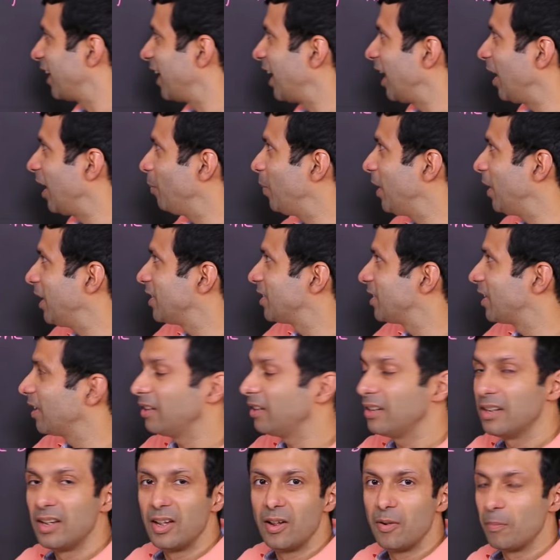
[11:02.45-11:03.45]
AB is
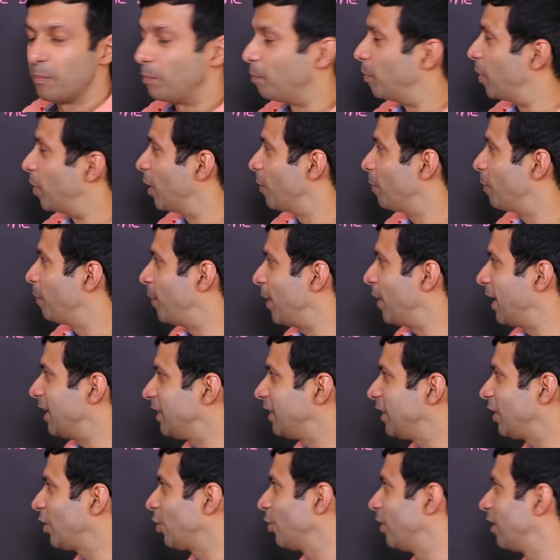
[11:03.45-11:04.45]
the
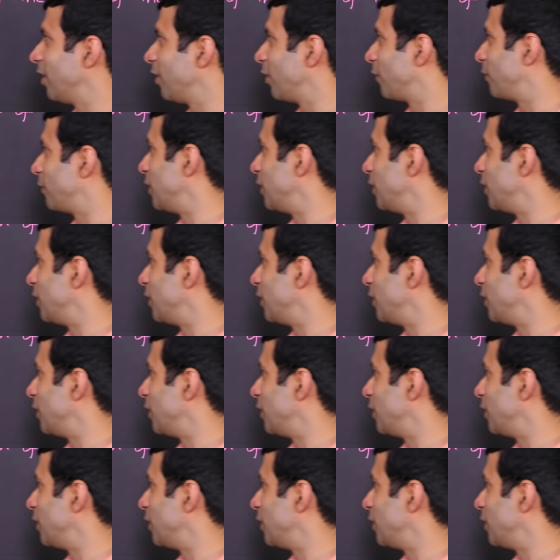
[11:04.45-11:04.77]
perpendicular of